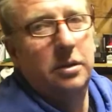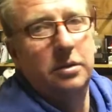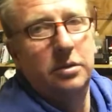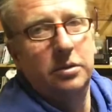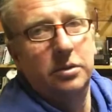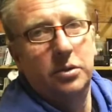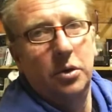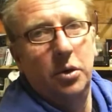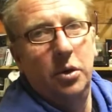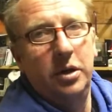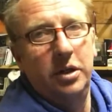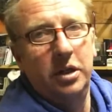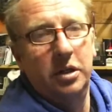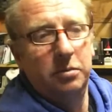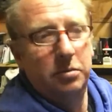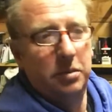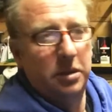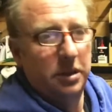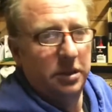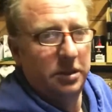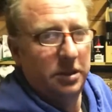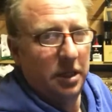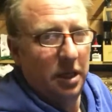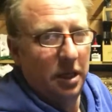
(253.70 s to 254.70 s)
join in with
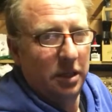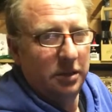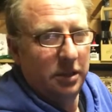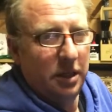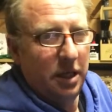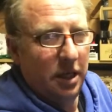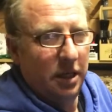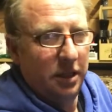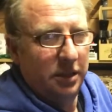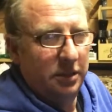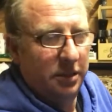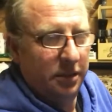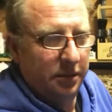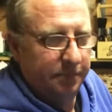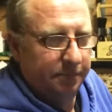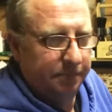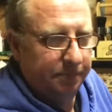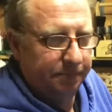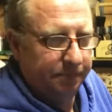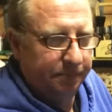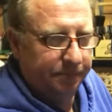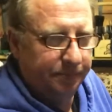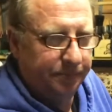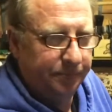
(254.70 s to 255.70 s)
a chat, guys.
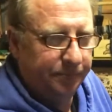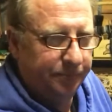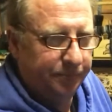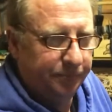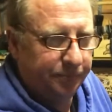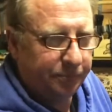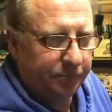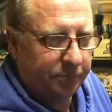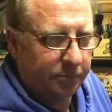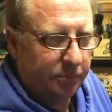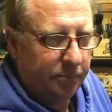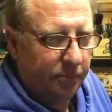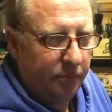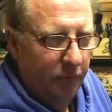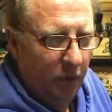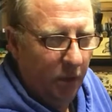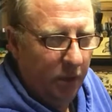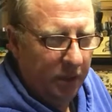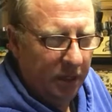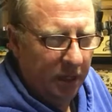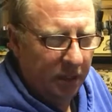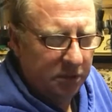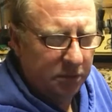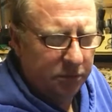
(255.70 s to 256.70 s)

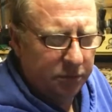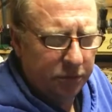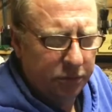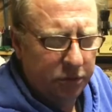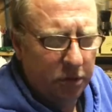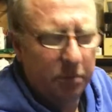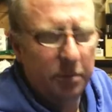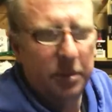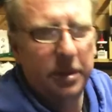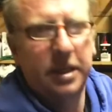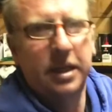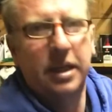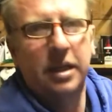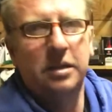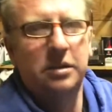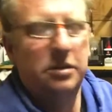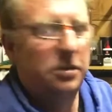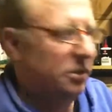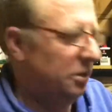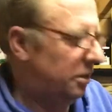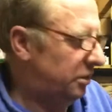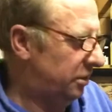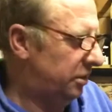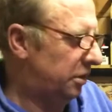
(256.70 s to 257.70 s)
Hey, else with somebody else.
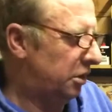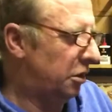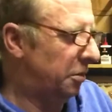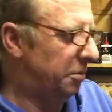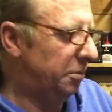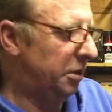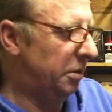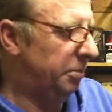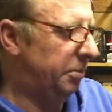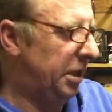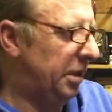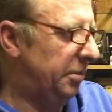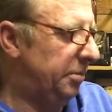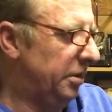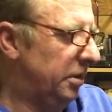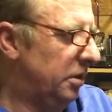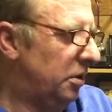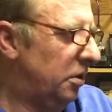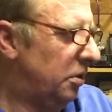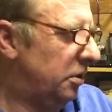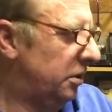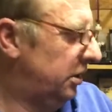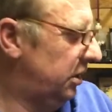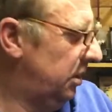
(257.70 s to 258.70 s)
There's a couple of people
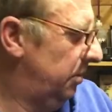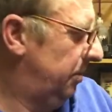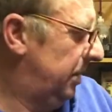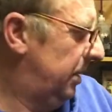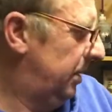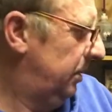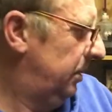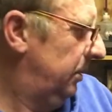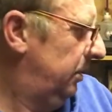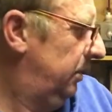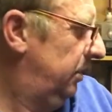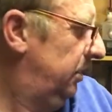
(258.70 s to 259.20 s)
on at the minute.